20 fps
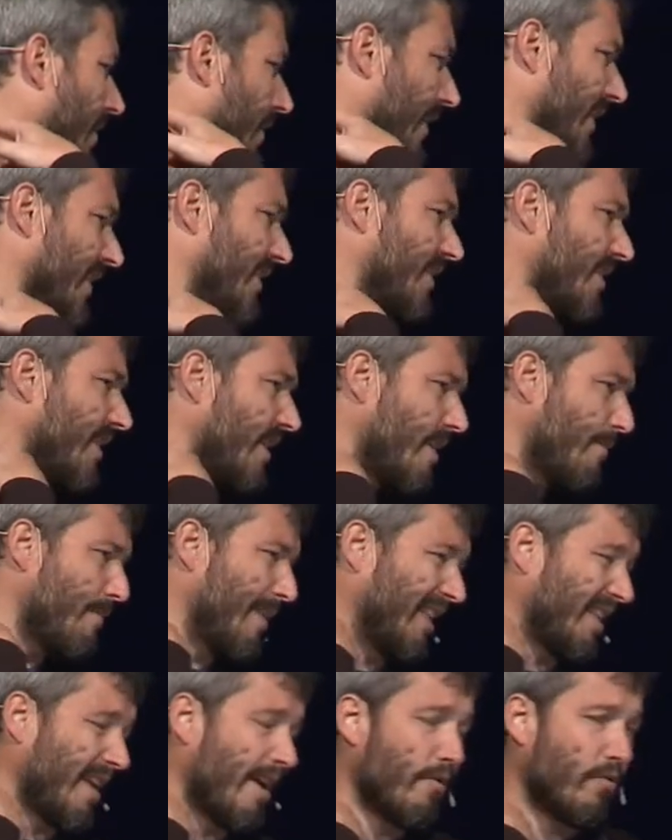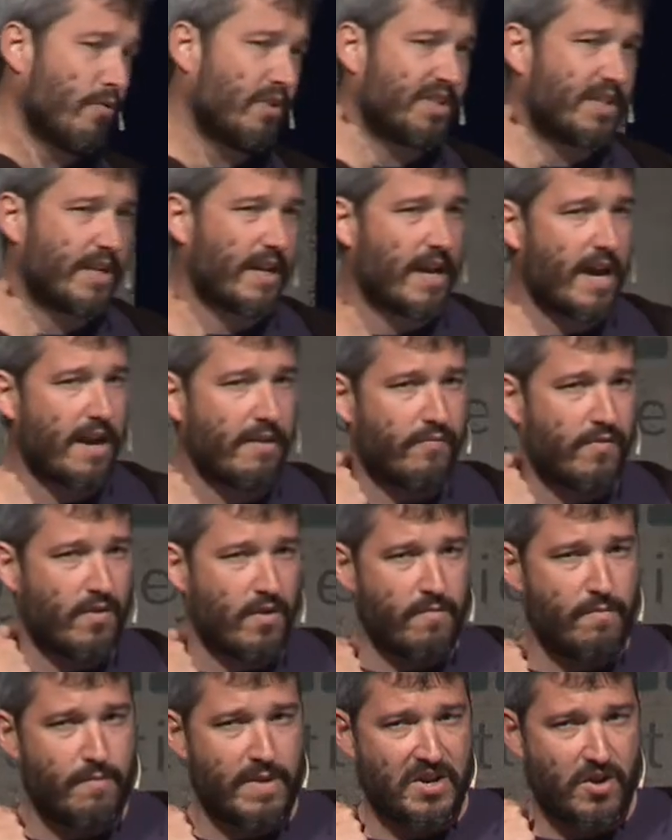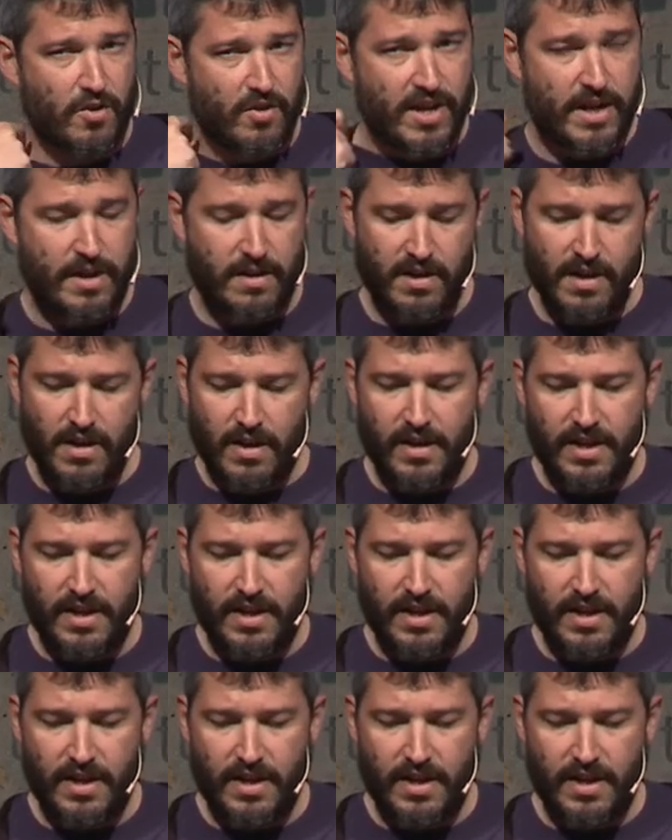This Mateu is a guy from Mallorca.